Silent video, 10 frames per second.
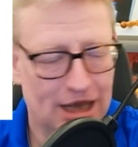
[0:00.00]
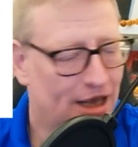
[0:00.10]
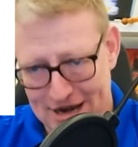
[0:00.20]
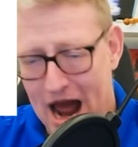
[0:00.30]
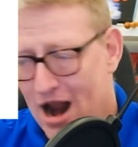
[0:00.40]

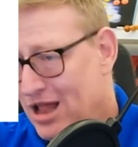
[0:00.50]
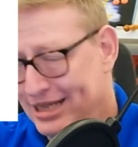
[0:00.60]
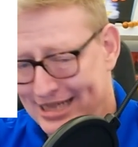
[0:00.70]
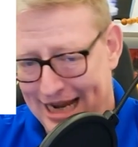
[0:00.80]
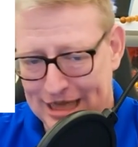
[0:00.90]
Not all
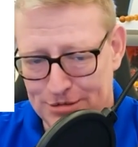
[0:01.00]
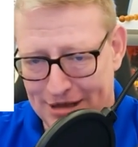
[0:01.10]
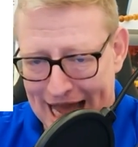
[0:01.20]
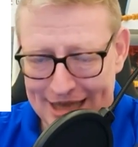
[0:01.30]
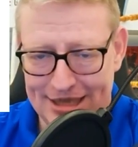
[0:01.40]
intangible
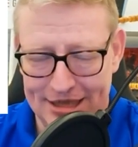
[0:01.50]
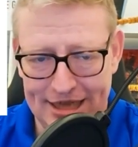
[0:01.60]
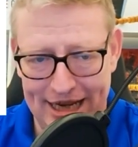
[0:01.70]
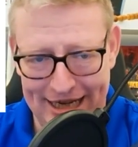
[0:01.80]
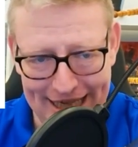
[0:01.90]
assets
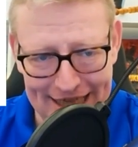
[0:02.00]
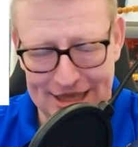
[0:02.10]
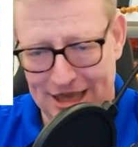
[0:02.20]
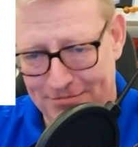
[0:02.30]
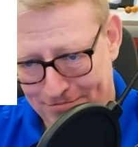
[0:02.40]
can
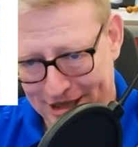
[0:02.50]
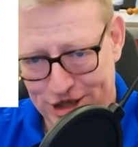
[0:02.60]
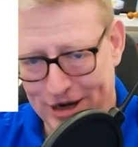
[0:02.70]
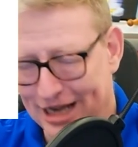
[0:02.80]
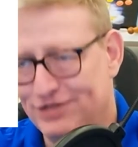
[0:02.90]
easily be
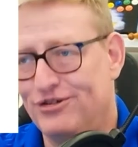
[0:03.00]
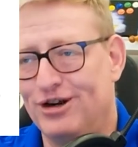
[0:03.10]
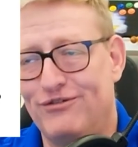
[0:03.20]
transferred.